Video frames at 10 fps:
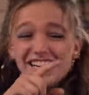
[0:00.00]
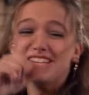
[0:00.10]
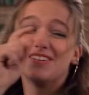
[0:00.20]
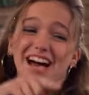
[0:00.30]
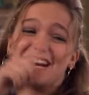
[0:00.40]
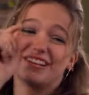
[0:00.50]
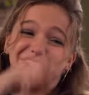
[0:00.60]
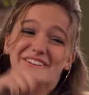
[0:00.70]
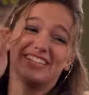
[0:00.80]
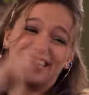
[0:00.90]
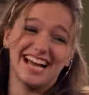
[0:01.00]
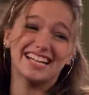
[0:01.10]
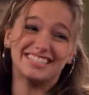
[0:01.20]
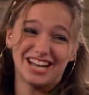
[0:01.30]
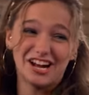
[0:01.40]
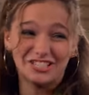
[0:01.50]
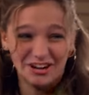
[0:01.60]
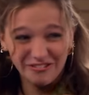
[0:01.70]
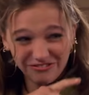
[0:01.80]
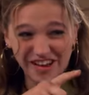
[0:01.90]
You got a googly eye stuck to
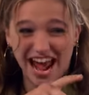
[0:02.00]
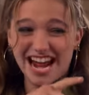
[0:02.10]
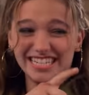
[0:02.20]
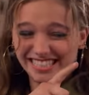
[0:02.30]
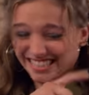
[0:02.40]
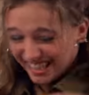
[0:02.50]
your face.